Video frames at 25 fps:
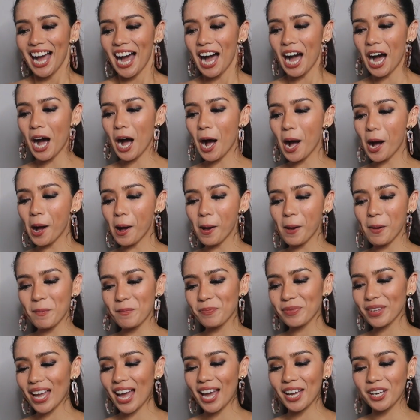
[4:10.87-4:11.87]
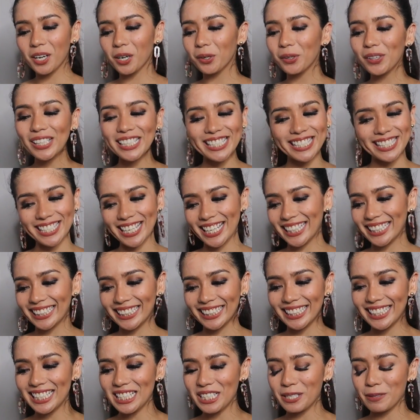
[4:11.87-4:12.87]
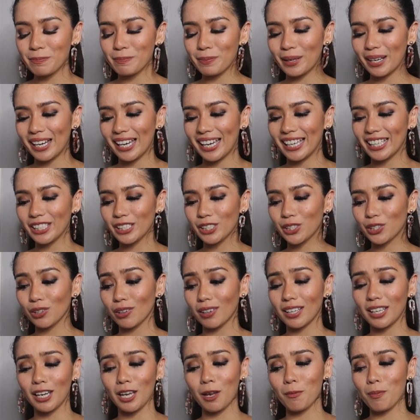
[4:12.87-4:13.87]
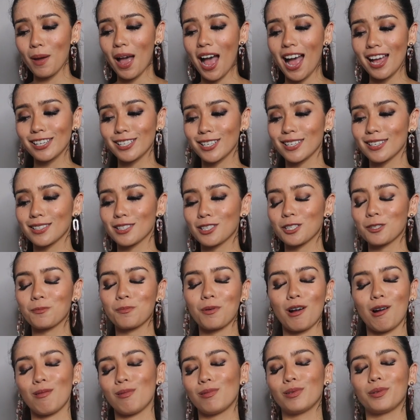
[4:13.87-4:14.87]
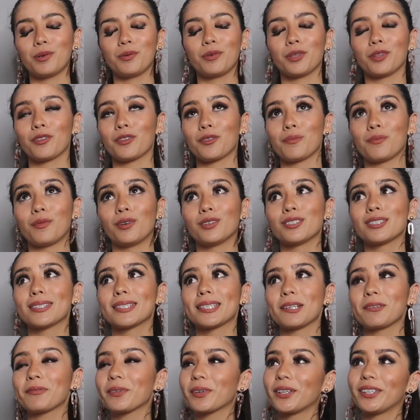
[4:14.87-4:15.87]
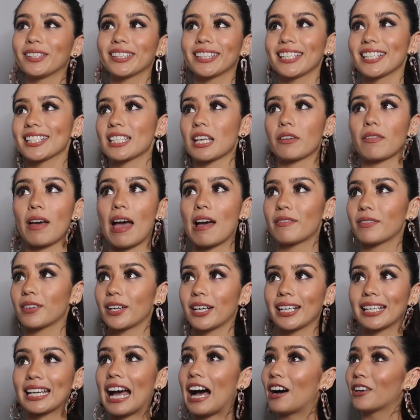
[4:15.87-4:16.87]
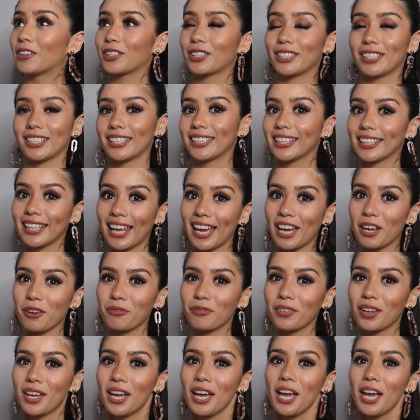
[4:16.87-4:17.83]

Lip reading: I always say this, but joining pageants is probably one of the most difficult things I've ever encountered in life.